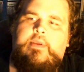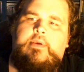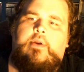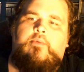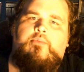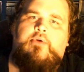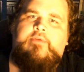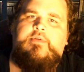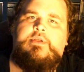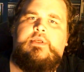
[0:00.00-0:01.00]
you know,
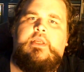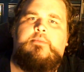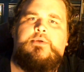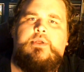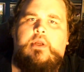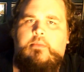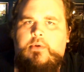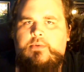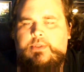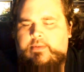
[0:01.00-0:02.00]
previously WCW
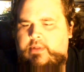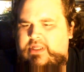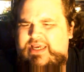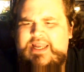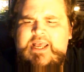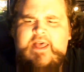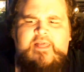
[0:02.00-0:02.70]
and stuff like that.